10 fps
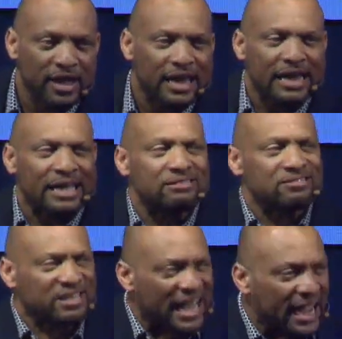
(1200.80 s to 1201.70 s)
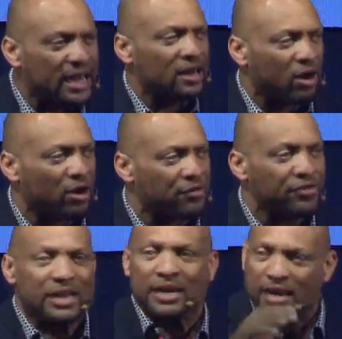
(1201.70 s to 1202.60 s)
and not sign it off
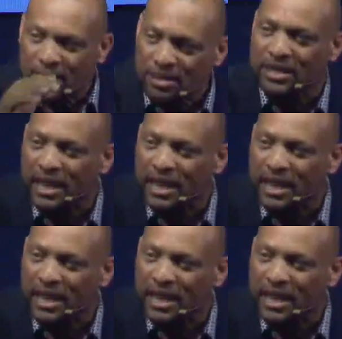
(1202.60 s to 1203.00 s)
in the